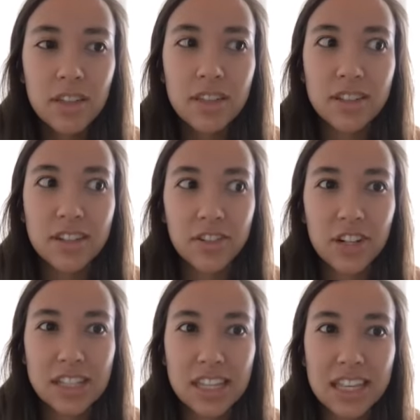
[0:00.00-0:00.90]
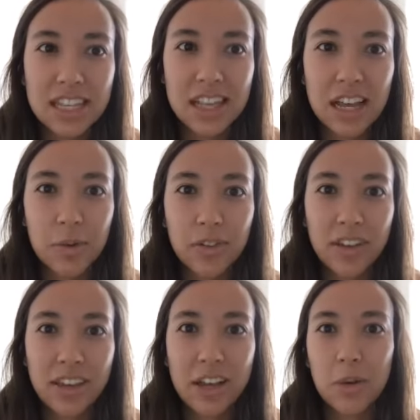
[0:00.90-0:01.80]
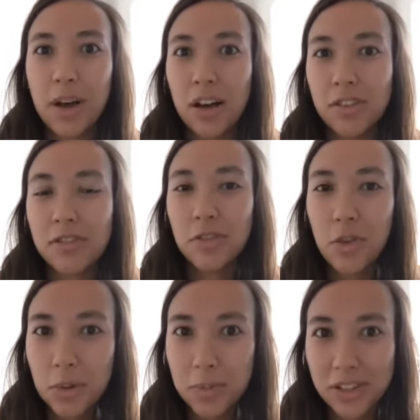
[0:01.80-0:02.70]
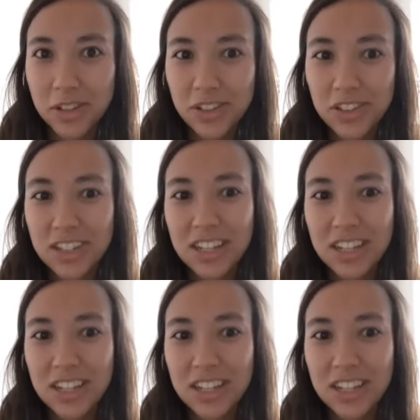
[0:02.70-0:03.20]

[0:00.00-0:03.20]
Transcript: the difference is that we're looking at your pelvic floor muscles.